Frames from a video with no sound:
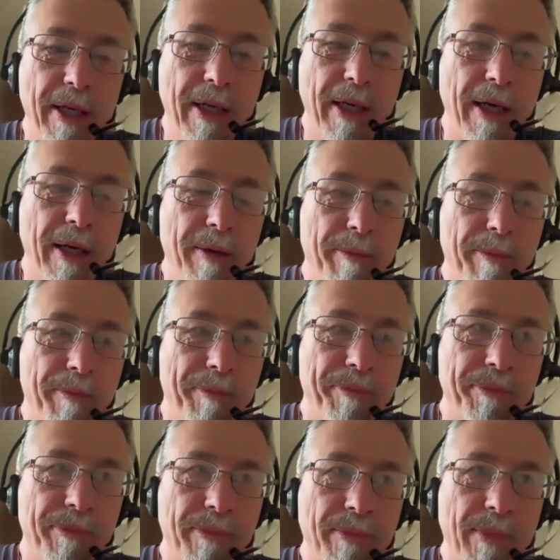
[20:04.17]

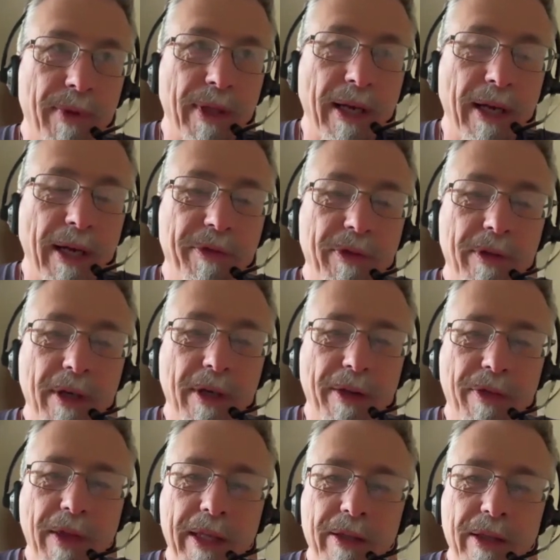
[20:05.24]
I
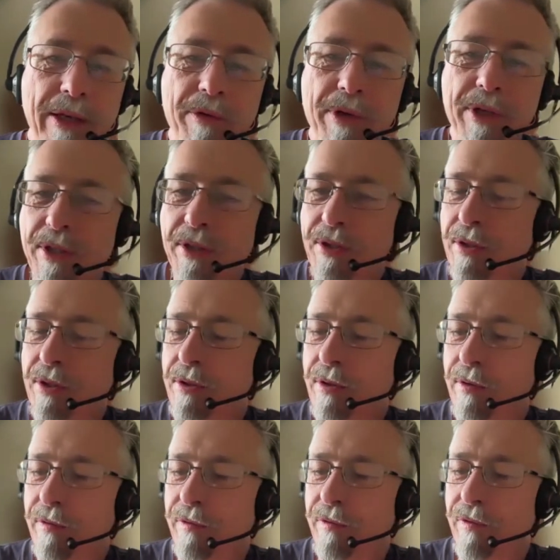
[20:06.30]
think there is a sort
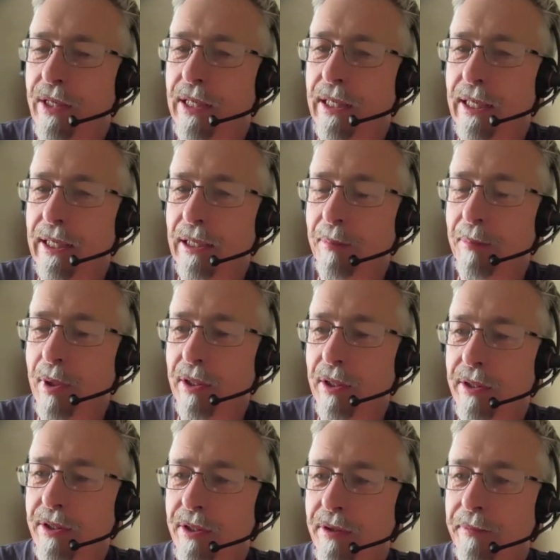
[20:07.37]
of feeling
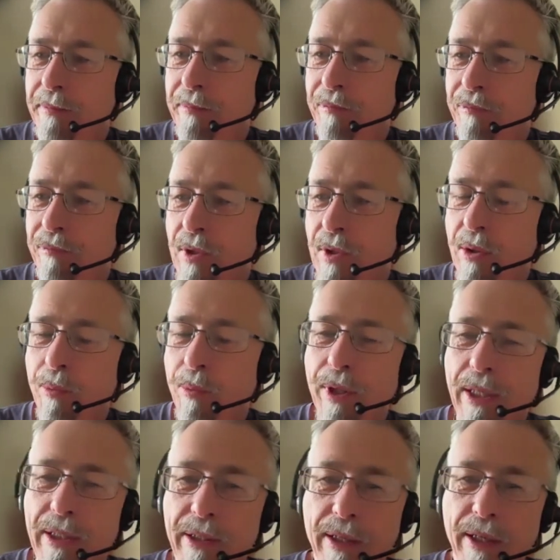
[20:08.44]
amongst
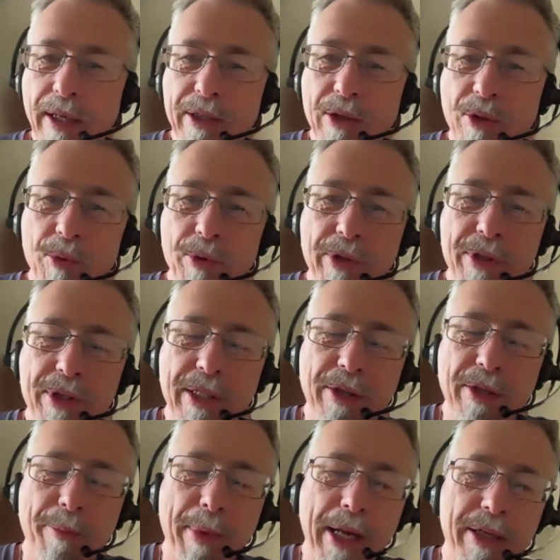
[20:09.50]
what I call loosely
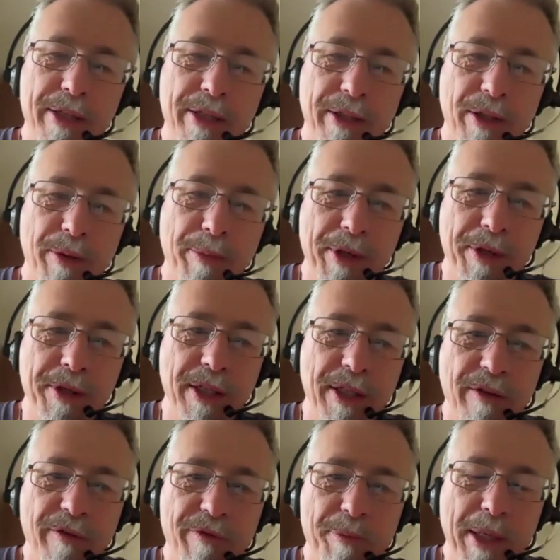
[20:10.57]
the medicine community
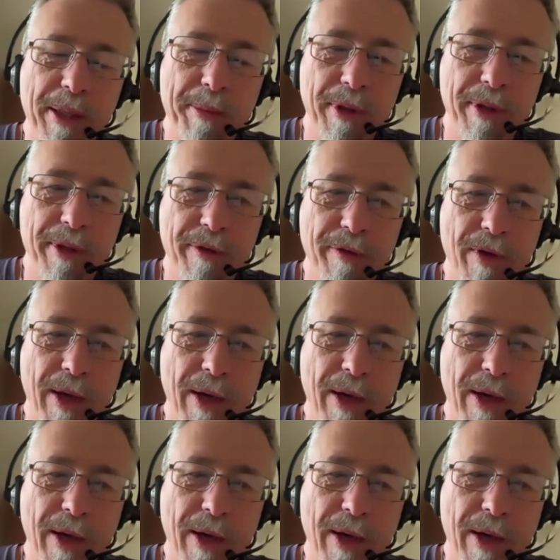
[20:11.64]
of people who